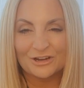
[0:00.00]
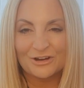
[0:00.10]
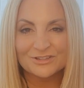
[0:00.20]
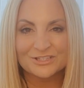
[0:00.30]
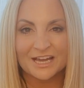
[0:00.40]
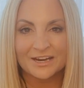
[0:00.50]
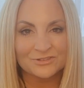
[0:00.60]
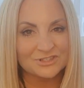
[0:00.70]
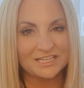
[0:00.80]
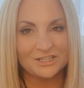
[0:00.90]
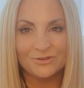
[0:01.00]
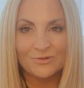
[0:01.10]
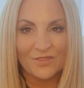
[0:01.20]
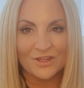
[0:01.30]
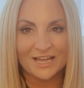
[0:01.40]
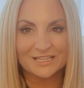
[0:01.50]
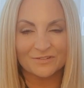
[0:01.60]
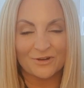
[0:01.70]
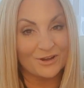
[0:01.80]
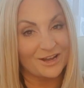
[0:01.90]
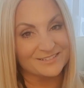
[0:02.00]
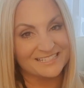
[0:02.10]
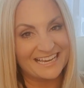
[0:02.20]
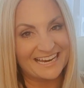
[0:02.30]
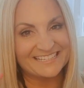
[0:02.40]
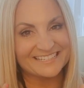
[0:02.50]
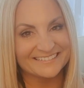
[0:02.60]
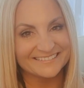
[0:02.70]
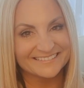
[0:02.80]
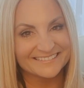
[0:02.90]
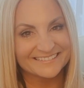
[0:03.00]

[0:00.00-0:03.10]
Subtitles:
you lots, and I'll see you on the next vlog. I'll see you later.